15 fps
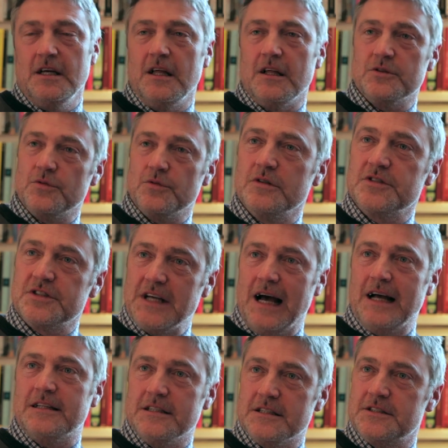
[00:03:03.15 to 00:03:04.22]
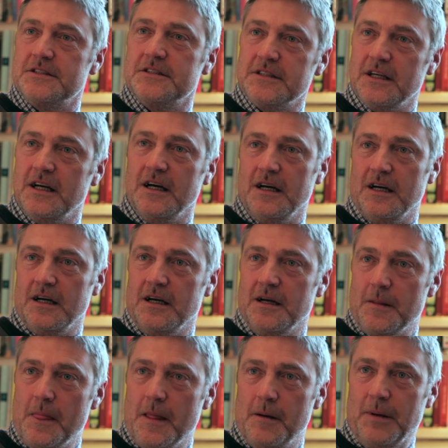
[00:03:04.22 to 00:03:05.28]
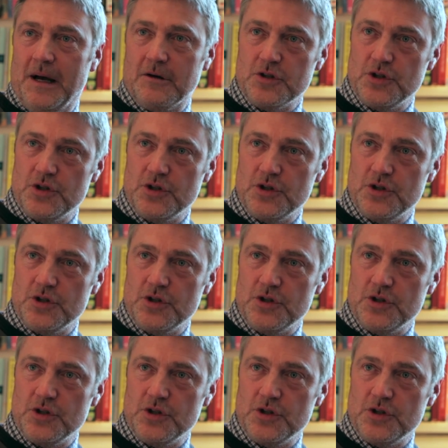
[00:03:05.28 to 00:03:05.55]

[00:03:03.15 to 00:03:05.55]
There's sadness about